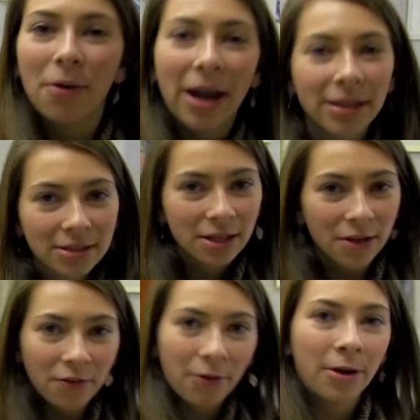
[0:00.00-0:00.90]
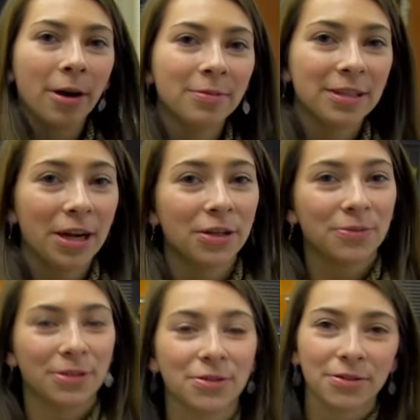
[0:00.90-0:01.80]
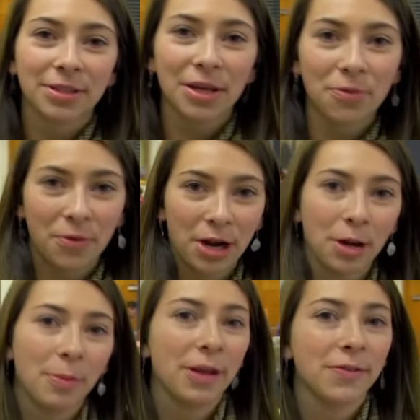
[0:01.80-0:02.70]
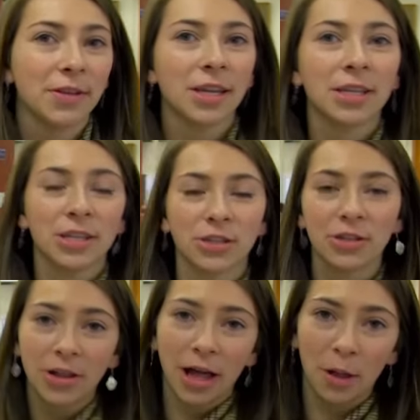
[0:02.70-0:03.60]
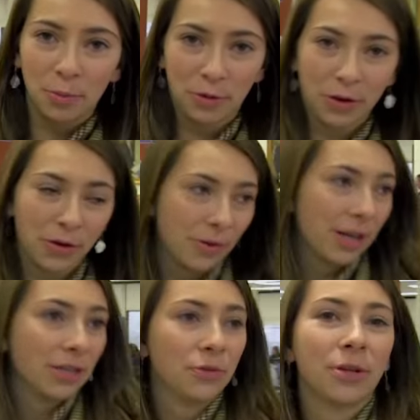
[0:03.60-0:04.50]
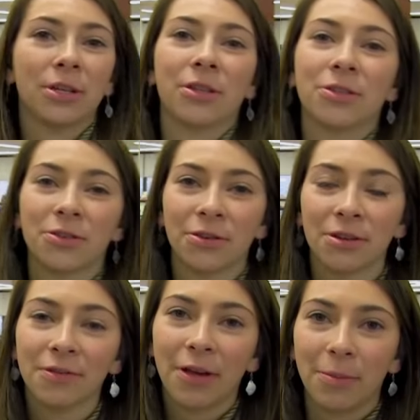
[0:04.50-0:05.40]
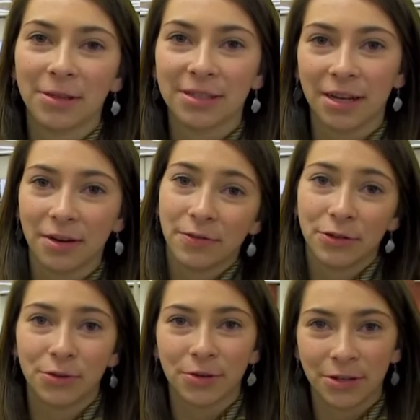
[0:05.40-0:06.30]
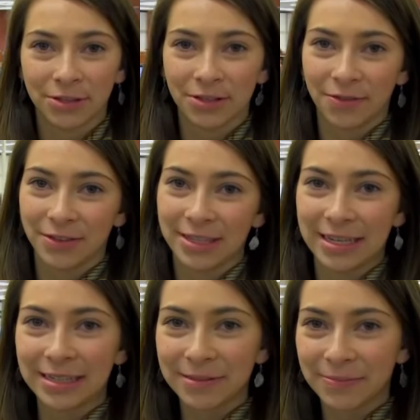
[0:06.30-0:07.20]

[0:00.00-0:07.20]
a quiet study floor upstairs where students can work, but need additional help, you can go next door to the Student Development Center for tutoring services.